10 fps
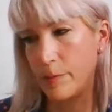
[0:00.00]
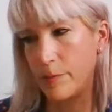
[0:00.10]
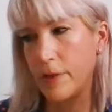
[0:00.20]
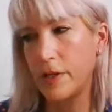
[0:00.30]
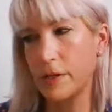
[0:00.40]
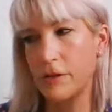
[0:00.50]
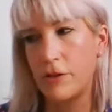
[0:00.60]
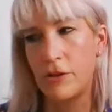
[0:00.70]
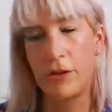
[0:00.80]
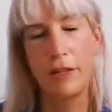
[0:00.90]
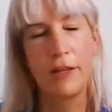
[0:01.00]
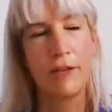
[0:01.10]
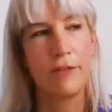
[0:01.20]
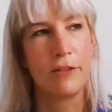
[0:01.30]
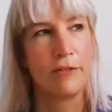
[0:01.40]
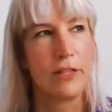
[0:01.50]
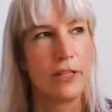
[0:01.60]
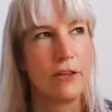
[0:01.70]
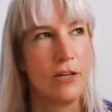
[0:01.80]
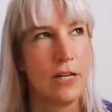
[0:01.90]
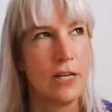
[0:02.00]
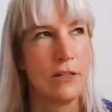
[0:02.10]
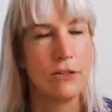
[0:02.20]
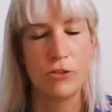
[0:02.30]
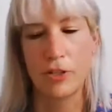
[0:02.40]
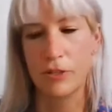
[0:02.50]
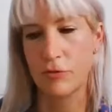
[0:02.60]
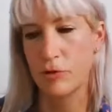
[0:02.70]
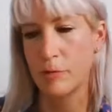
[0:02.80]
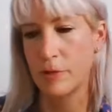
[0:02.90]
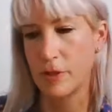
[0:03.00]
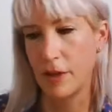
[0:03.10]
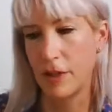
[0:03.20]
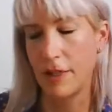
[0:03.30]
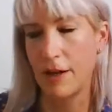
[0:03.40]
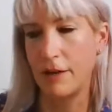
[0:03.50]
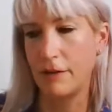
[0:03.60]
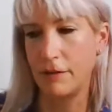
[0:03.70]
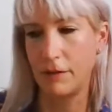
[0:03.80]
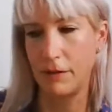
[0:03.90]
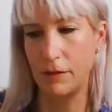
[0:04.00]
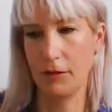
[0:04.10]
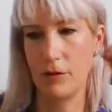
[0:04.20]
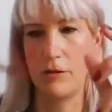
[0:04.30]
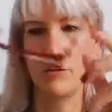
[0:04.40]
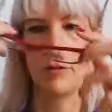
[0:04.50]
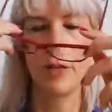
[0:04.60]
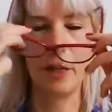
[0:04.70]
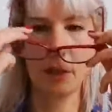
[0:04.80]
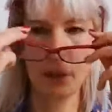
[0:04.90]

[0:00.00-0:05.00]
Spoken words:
because your level of like your need to transform is like that great.